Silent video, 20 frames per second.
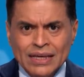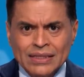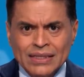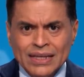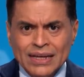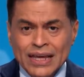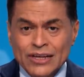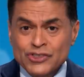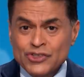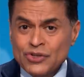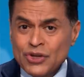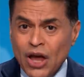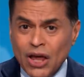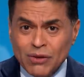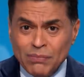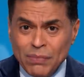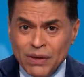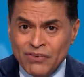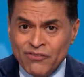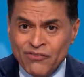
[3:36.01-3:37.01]
that has
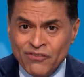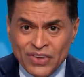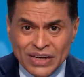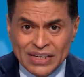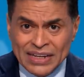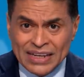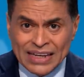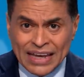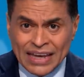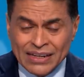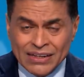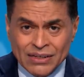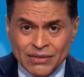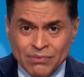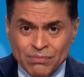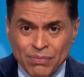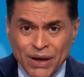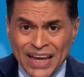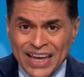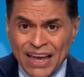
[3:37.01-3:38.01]
not been
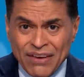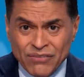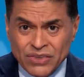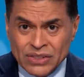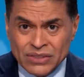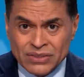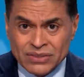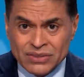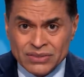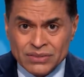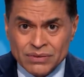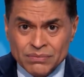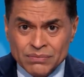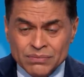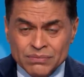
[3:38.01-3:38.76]
vindicated by evidence.